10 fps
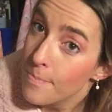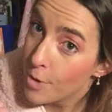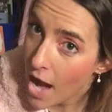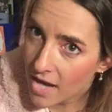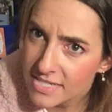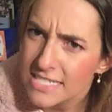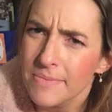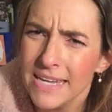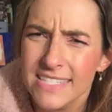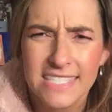the practice
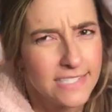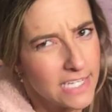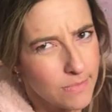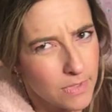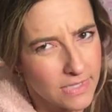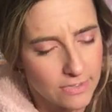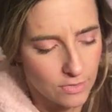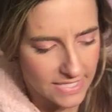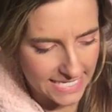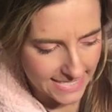might seem a
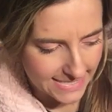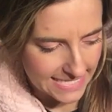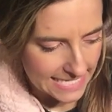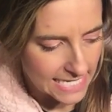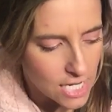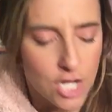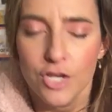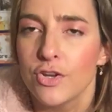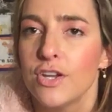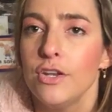little easy.
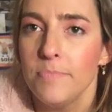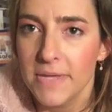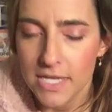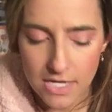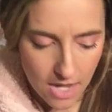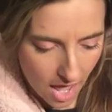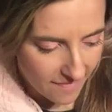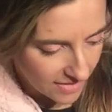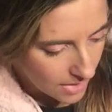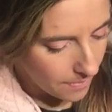You're going to be
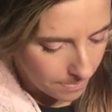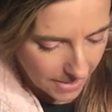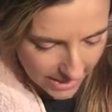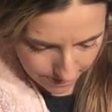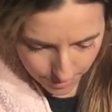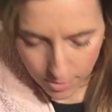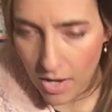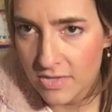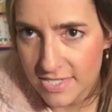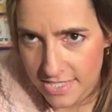having a paper
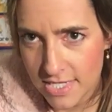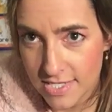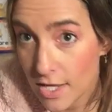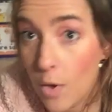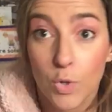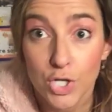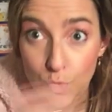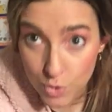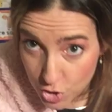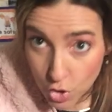on Seesaw where
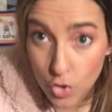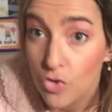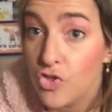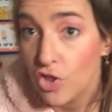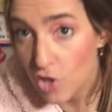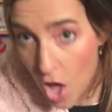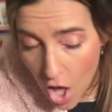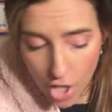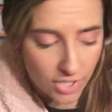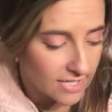you circle the
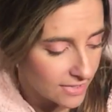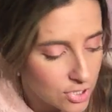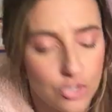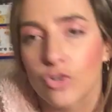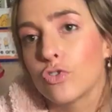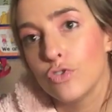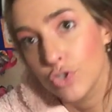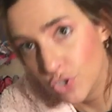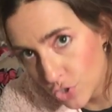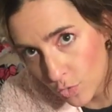longest, circle
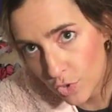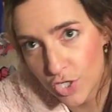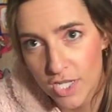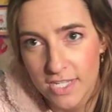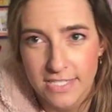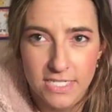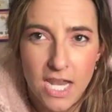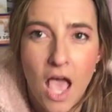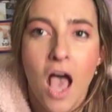the shortest.